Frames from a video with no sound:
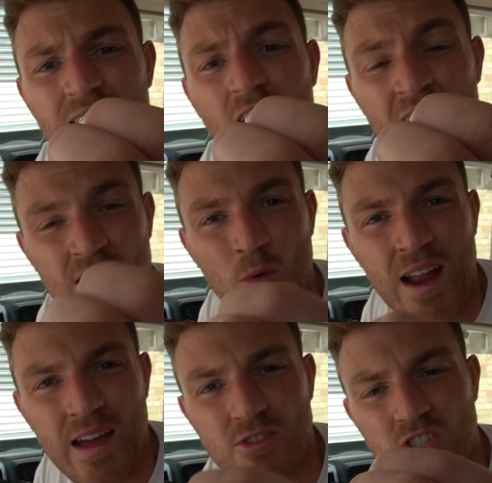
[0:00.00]
I don't
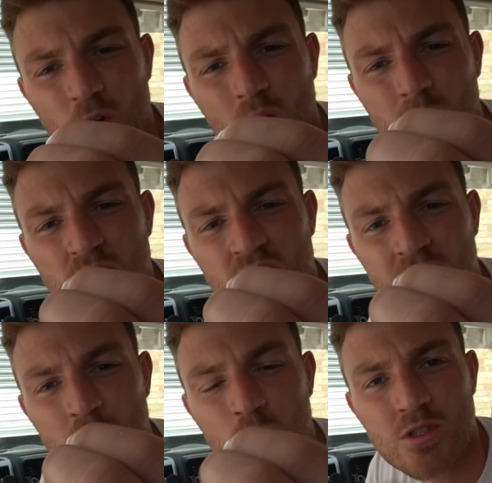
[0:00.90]
have, so I'm just going
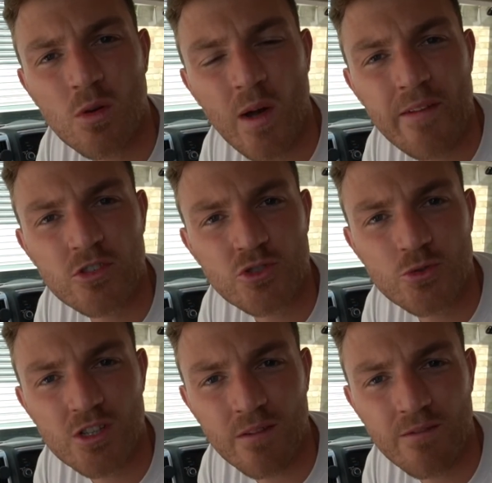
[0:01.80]
to use whatever
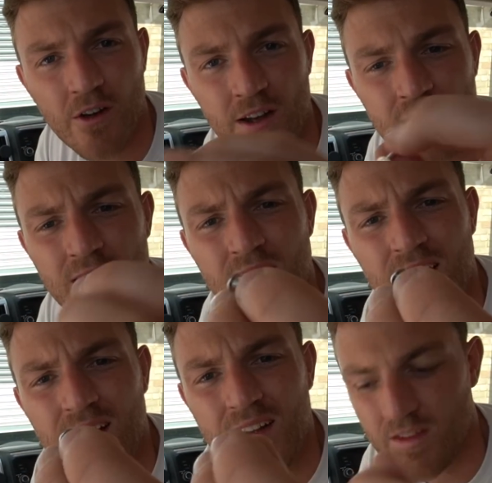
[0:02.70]
screws I can find
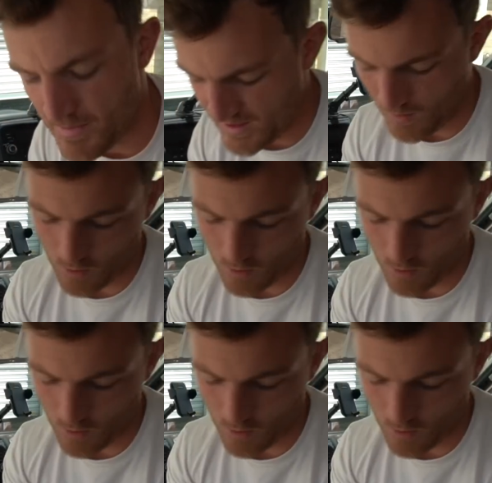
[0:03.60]
to make it